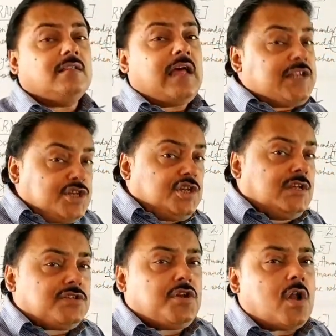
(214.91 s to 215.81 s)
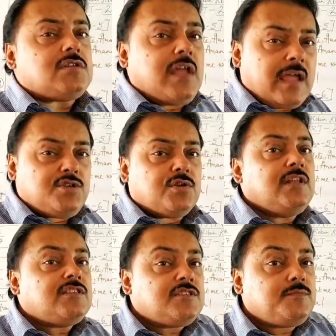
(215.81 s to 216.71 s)
that she is not
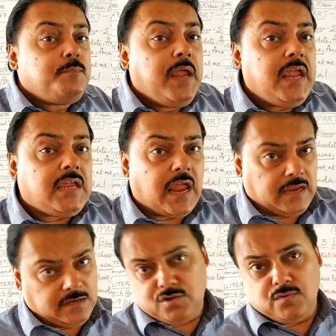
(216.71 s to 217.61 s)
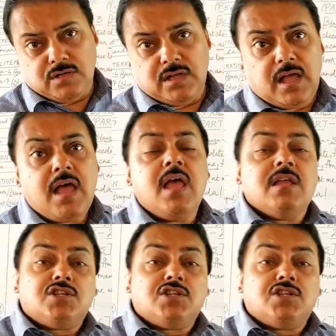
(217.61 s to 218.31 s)
actually speaking to her,